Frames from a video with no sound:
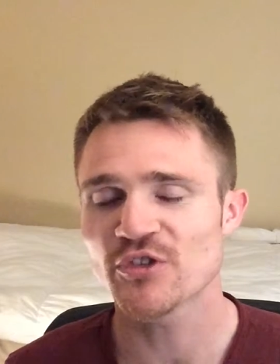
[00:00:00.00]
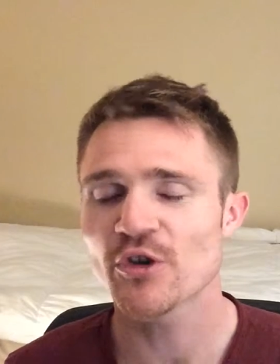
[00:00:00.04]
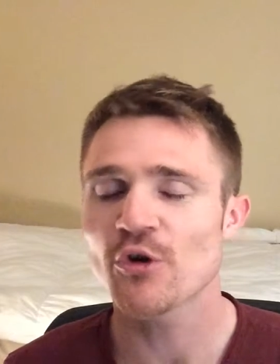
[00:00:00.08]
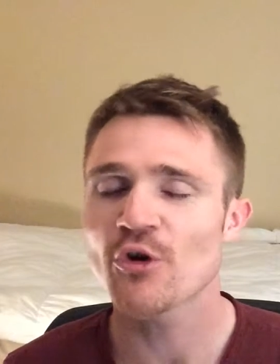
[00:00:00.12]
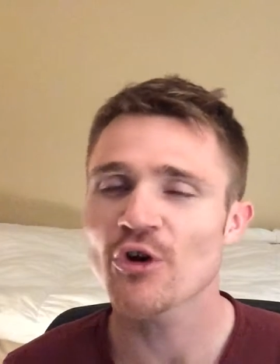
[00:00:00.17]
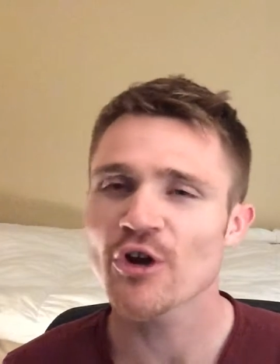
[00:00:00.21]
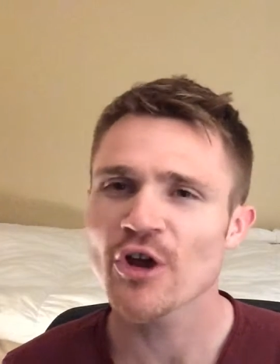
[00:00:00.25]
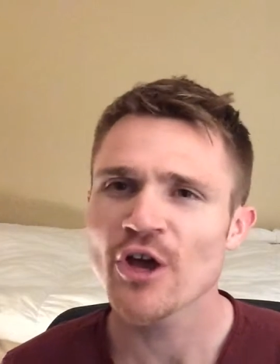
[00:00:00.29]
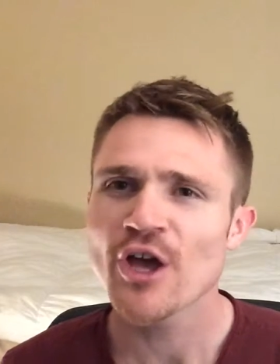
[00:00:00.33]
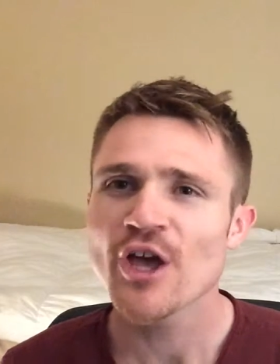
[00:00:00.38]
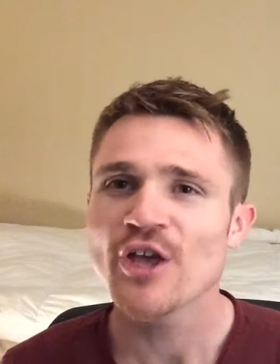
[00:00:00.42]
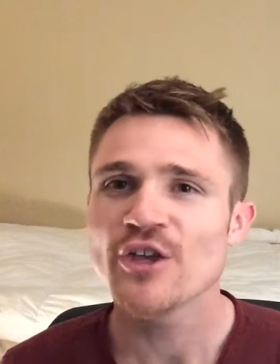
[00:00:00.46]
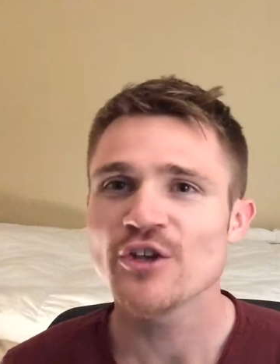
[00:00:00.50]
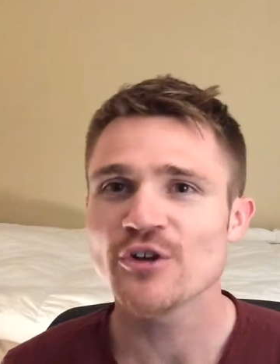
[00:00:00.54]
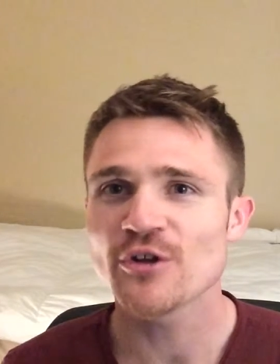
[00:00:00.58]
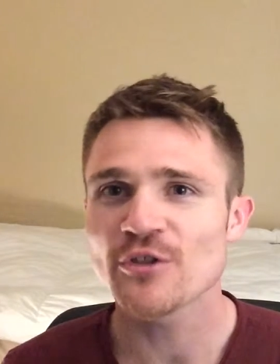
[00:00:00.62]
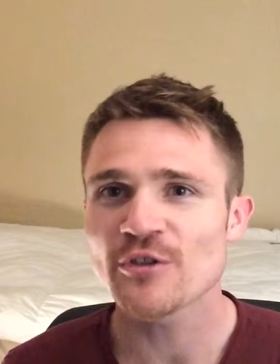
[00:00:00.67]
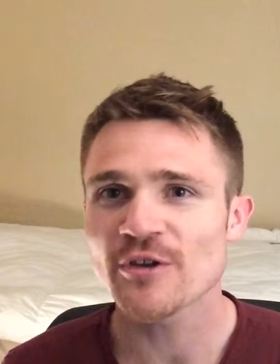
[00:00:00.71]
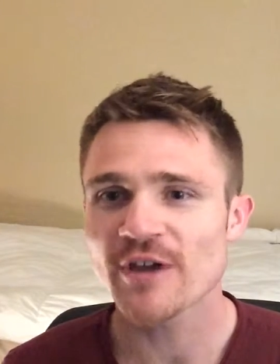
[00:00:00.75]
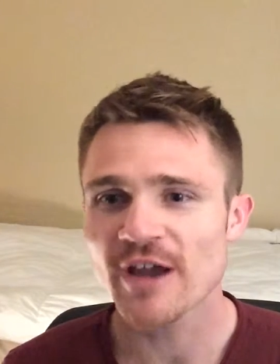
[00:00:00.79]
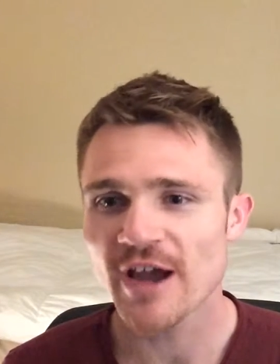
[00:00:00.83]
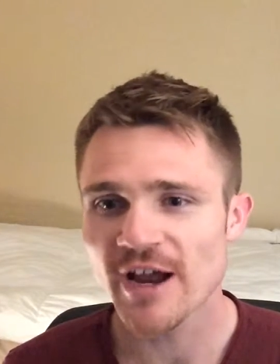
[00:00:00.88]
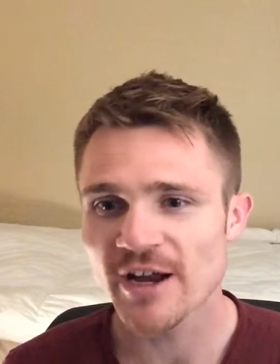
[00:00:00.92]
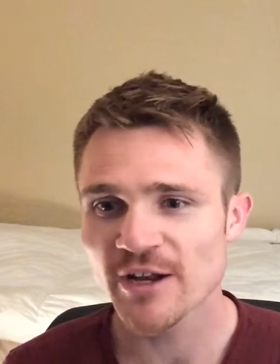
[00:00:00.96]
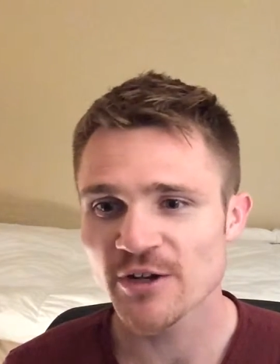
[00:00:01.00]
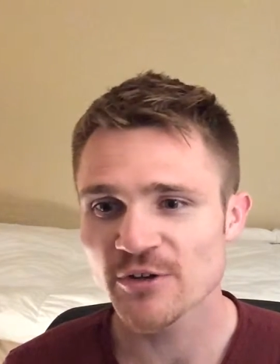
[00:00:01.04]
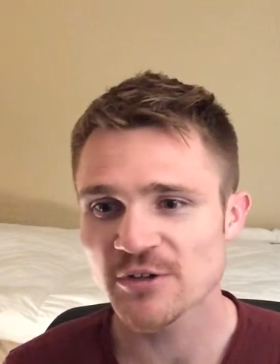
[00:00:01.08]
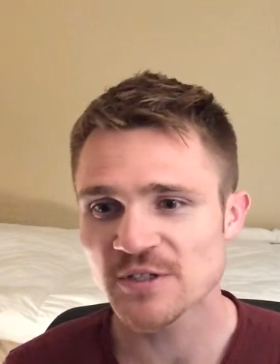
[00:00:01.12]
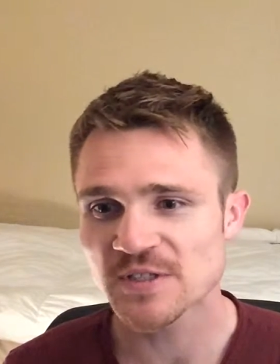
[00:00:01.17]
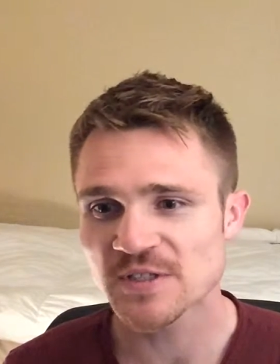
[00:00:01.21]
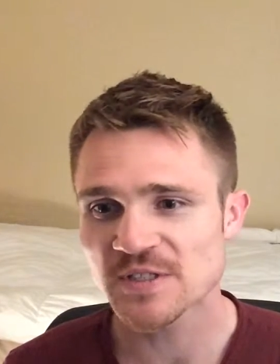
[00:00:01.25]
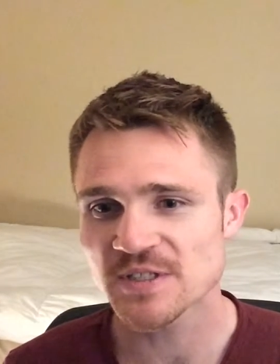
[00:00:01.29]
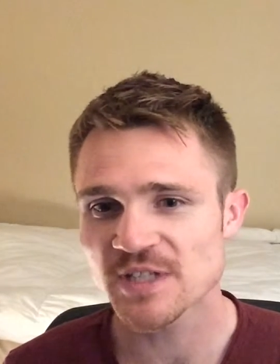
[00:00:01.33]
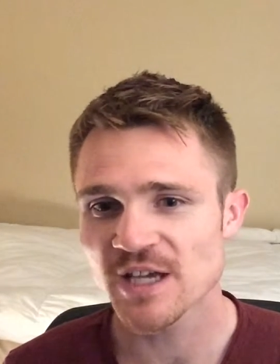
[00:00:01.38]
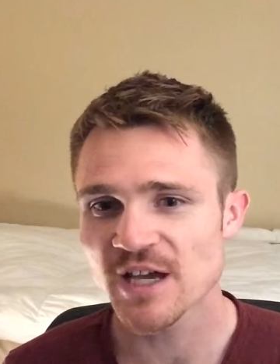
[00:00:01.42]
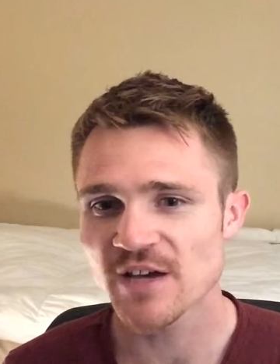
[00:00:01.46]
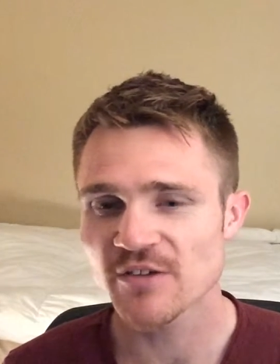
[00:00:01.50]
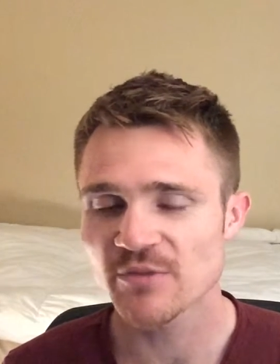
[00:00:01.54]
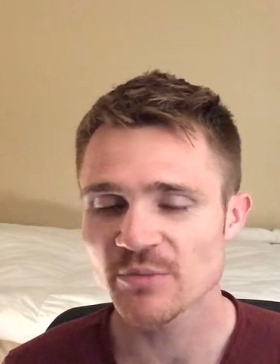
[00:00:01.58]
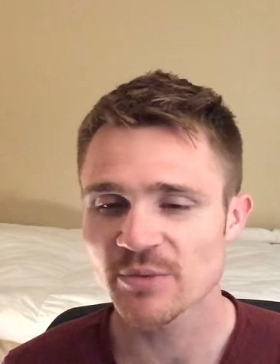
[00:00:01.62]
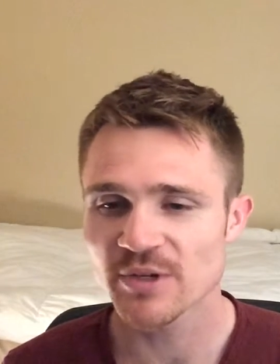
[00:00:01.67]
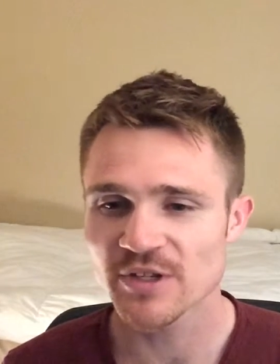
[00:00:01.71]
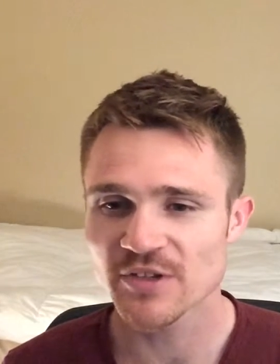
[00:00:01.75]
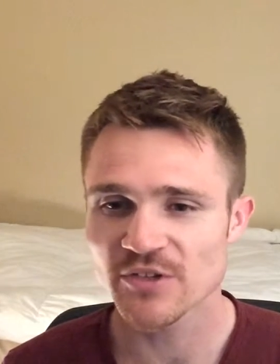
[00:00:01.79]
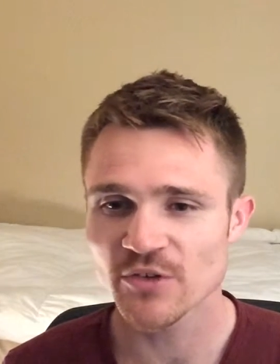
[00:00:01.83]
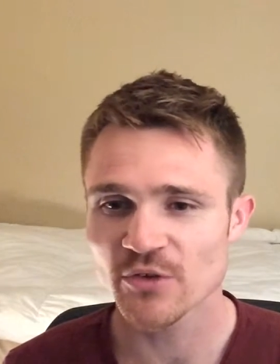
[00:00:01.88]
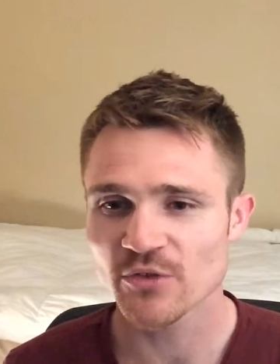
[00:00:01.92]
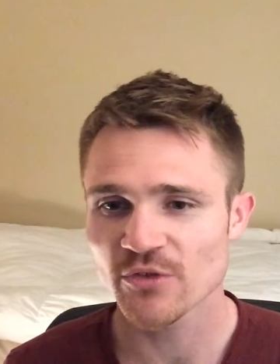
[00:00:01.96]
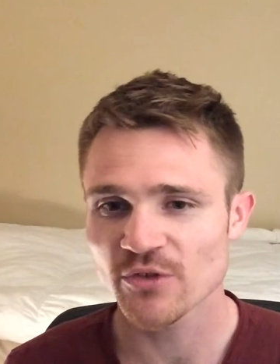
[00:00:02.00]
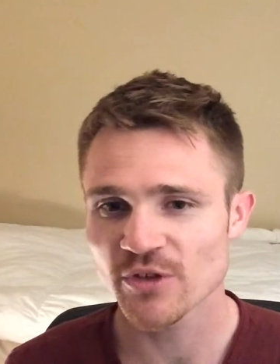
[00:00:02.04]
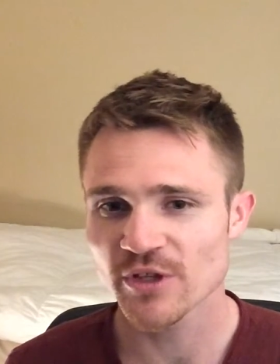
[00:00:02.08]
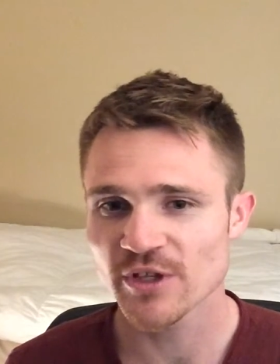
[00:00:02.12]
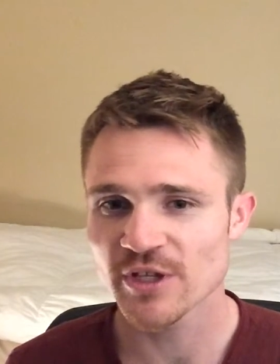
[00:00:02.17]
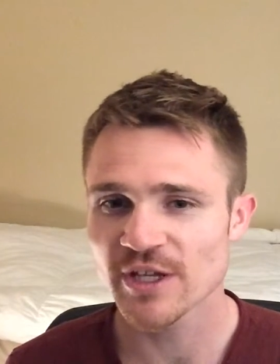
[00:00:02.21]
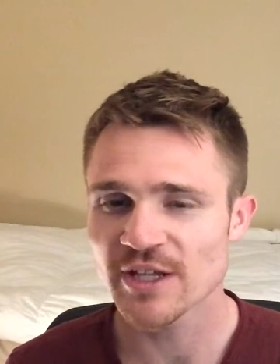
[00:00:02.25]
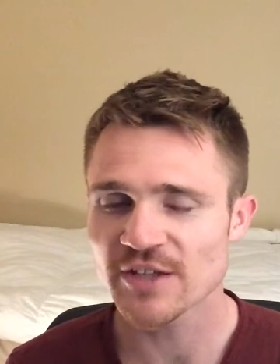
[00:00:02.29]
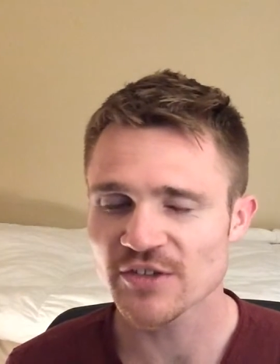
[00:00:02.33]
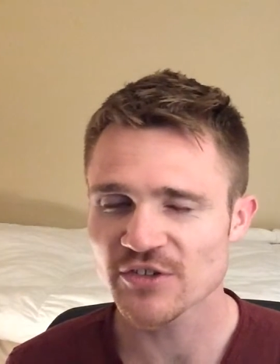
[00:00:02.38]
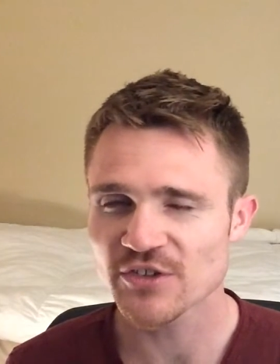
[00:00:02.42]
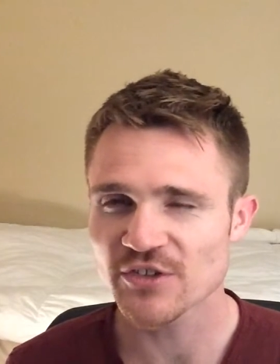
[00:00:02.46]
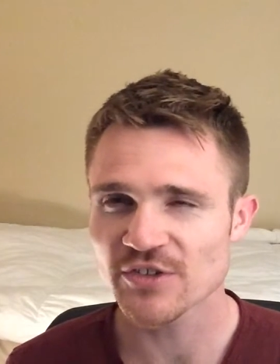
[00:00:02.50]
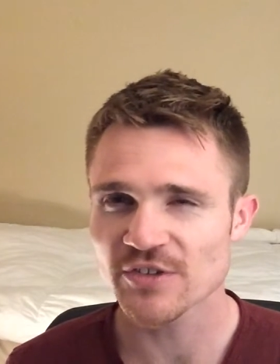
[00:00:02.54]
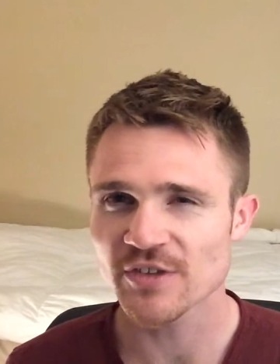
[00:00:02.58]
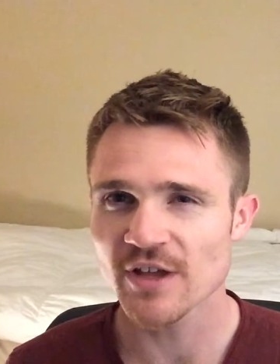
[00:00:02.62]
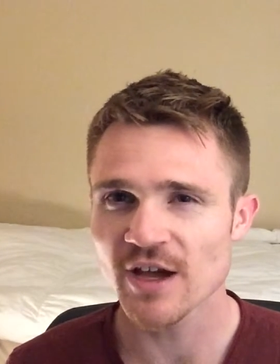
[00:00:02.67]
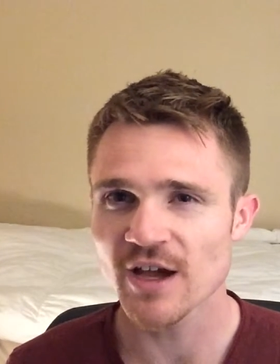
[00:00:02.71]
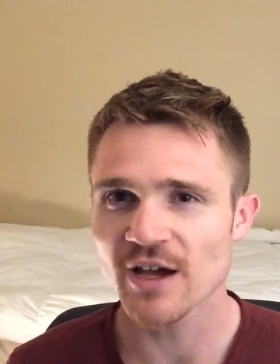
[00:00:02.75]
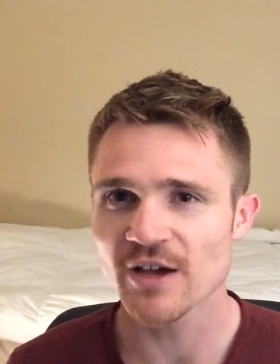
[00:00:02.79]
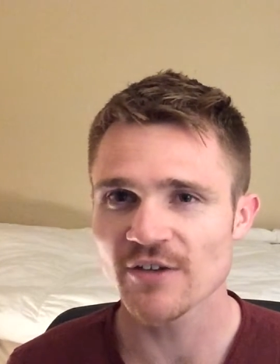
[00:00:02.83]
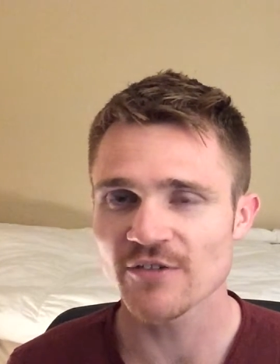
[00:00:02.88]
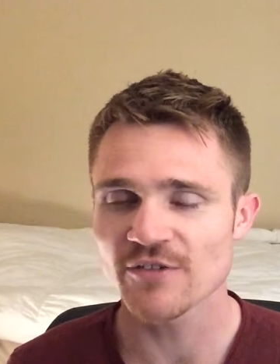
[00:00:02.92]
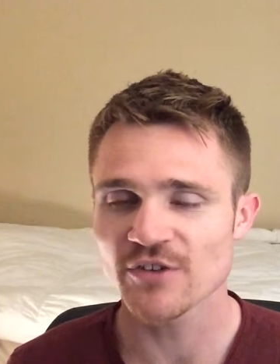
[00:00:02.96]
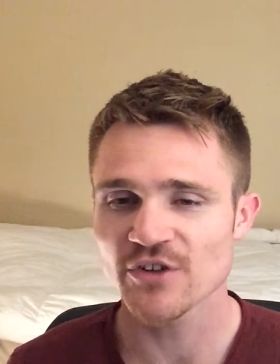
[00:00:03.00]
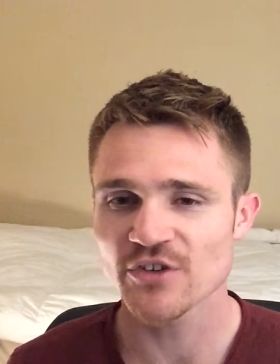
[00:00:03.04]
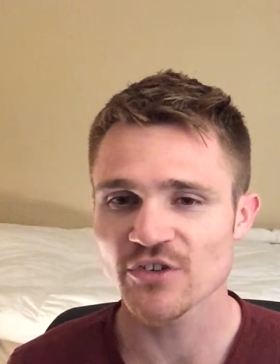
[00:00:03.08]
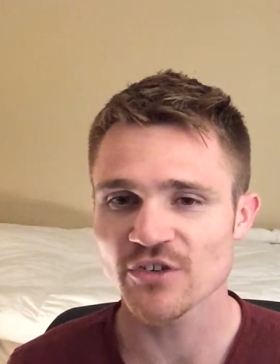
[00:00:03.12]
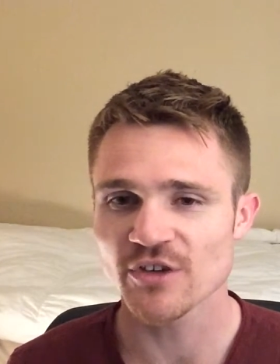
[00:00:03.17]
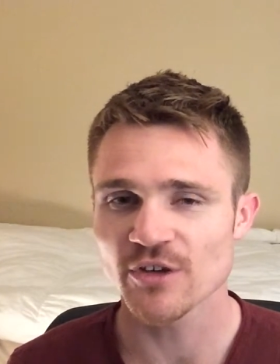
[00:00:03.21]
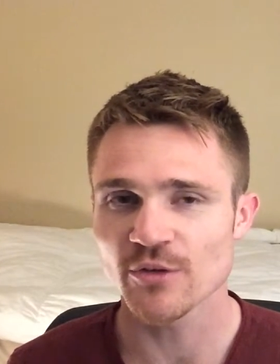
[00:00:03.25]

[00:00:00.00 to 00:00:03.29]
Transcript: Or, they're kind of doing stuff, but it's just not efficient.